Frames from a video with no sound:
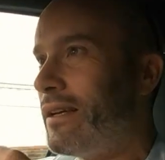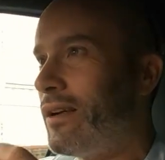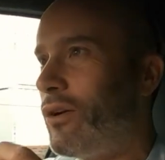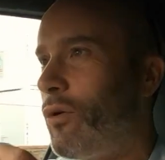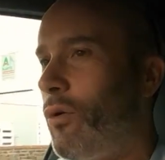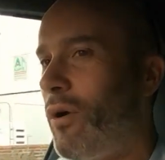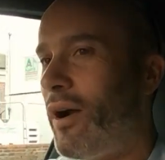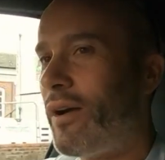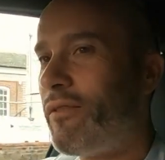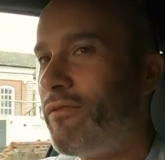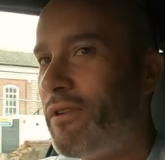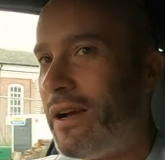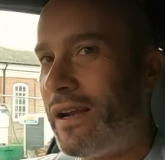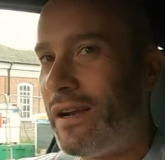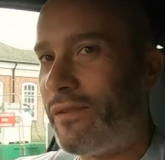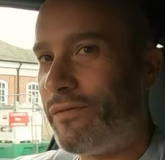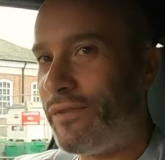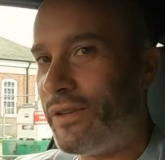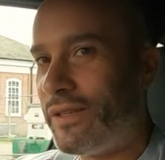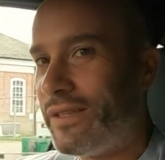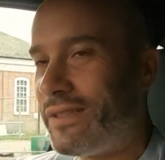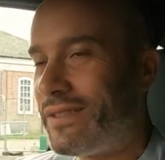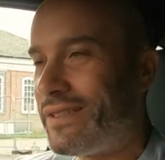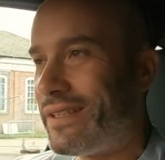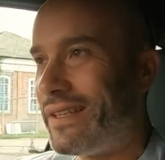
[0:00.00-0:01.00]
quite
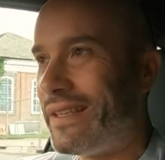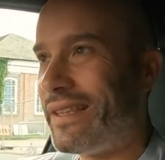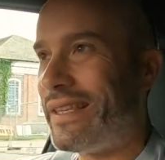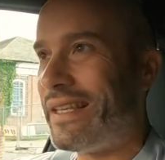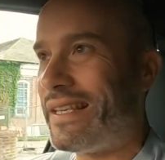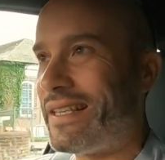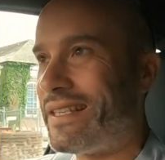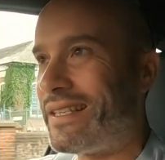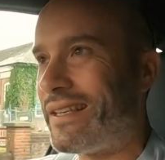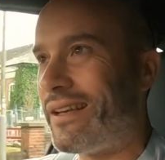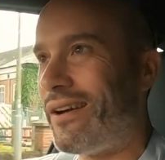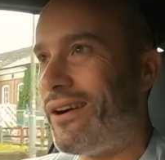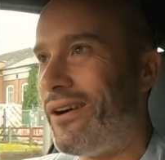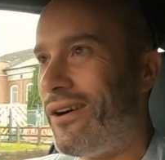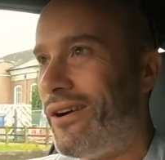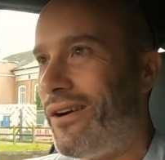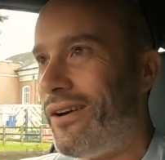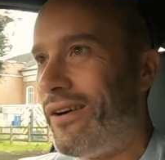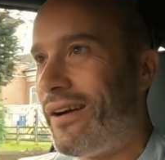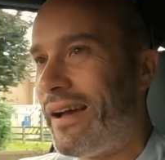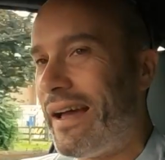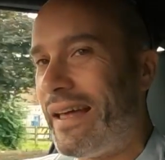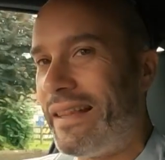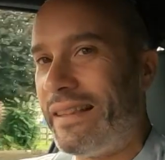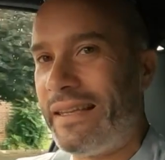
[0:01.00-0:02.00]
relevant to this
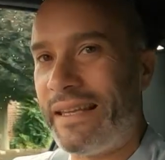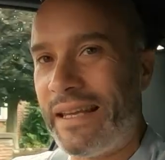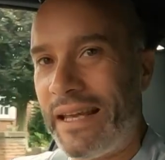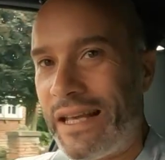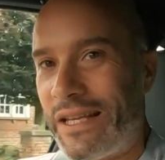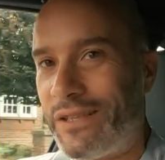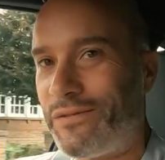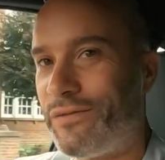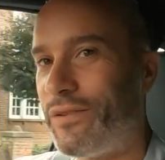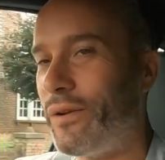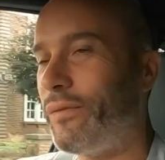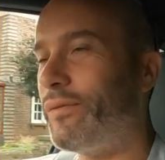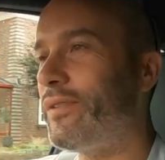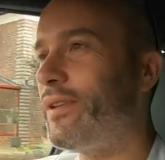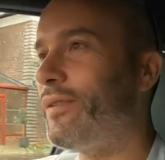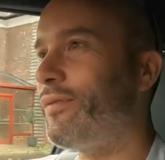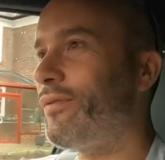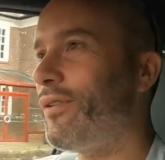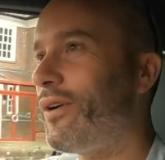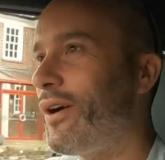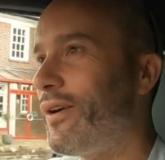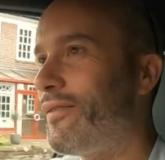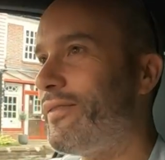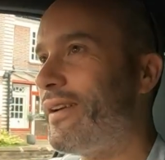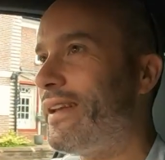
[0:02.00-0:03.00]
car and the
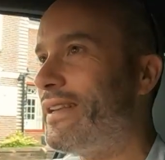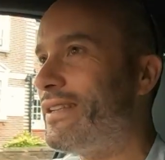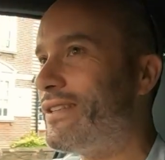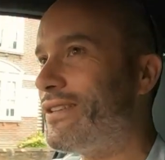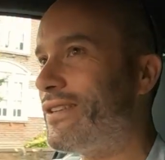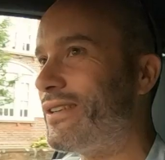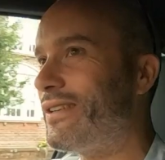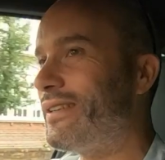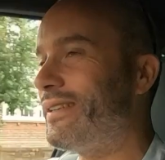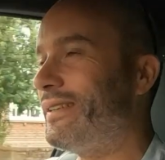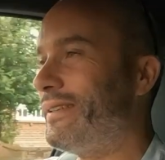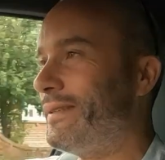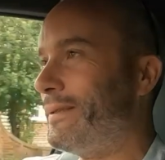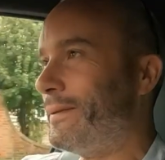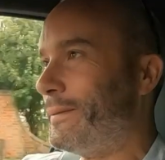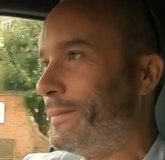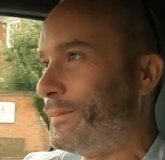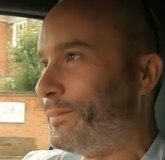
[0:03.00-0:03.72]
S55 engine.